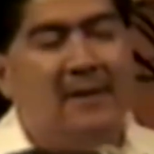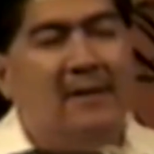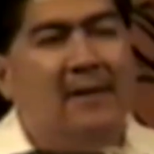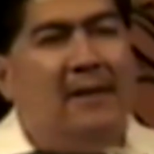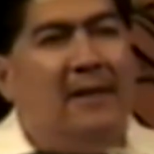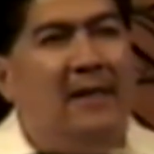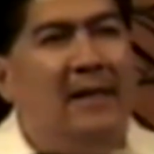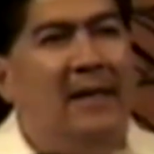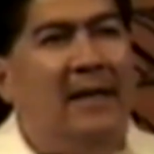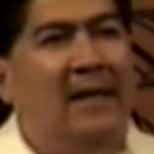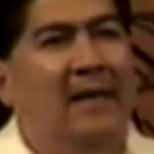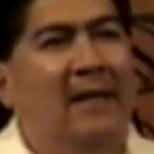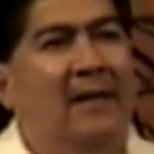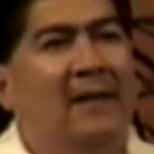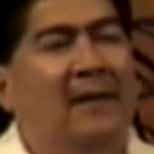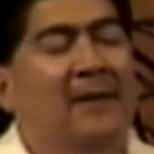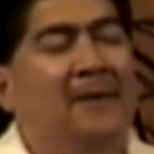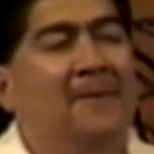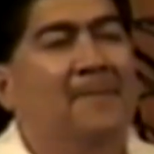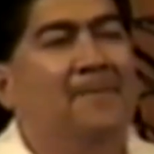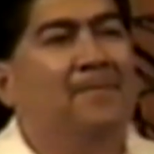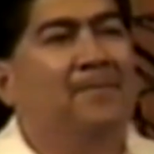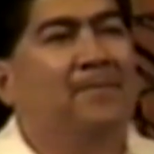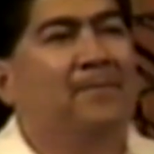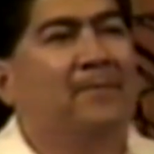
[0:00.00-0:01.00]
And
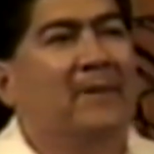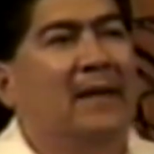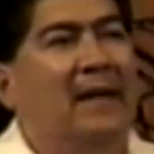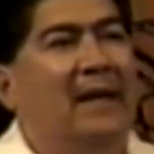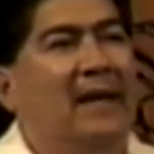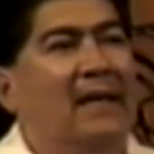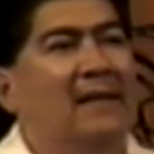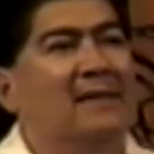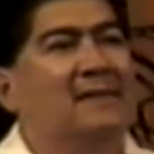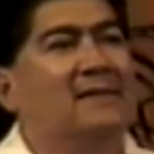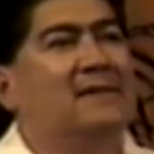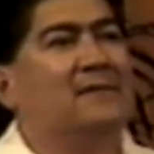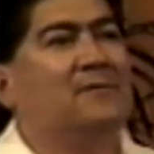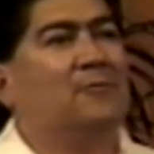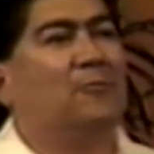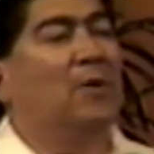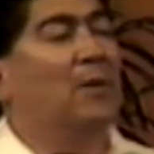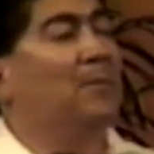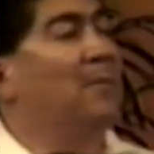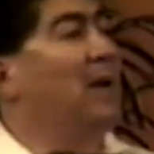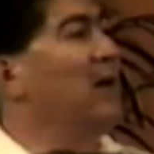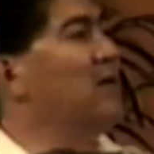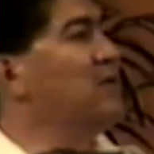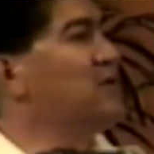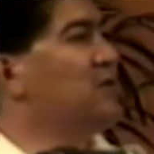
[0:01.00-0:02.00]
as when
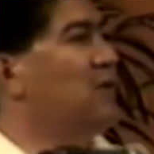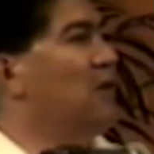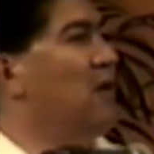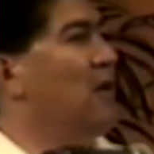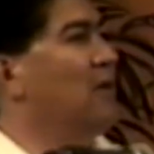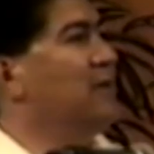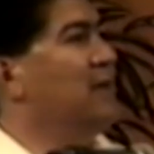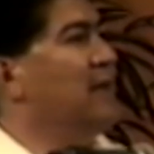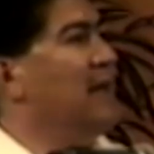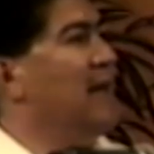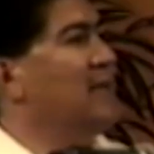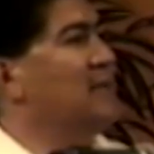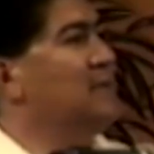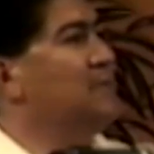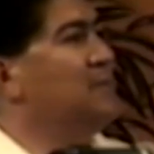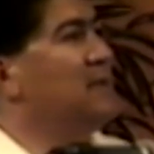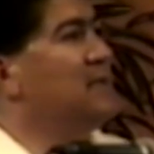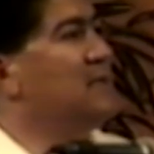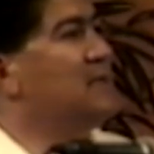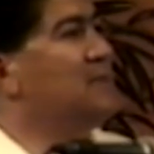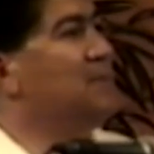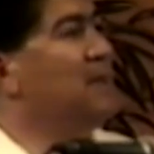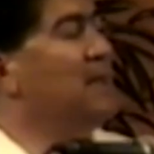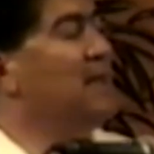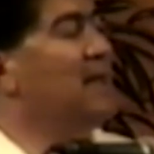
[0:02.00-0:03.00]
Miles called and asked me to
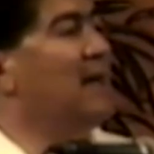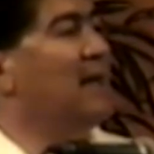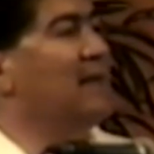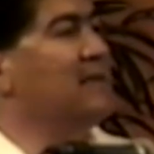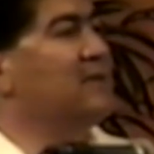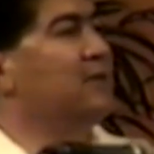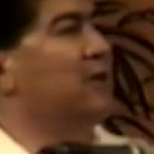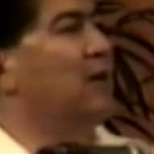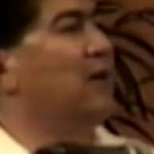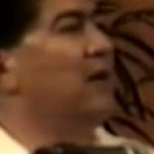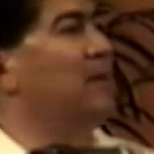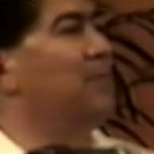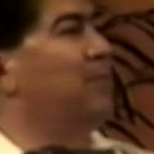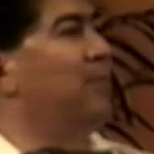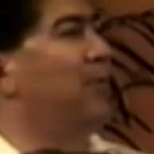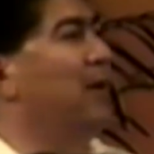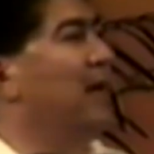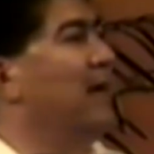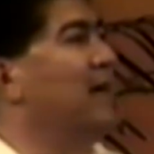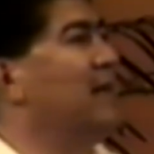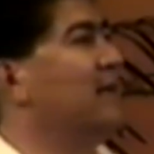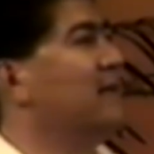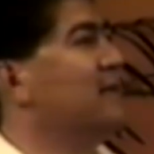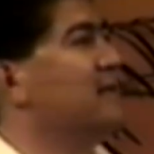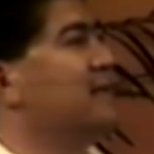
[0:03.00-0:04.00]
speak, I started
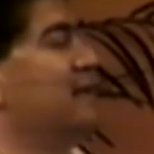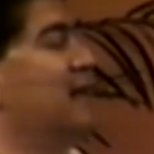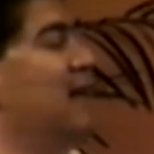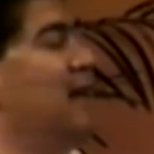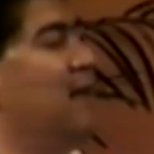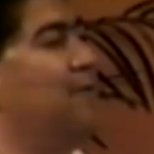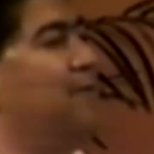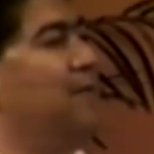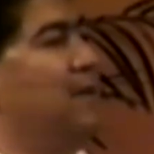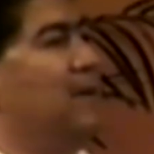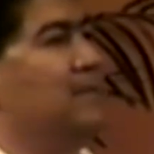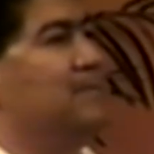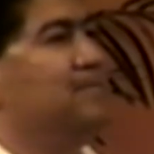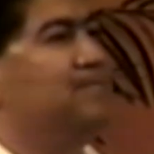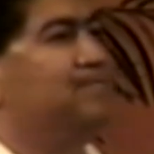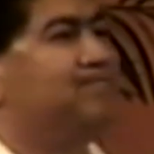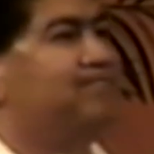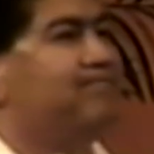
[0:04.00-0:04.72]
praying and stuff, and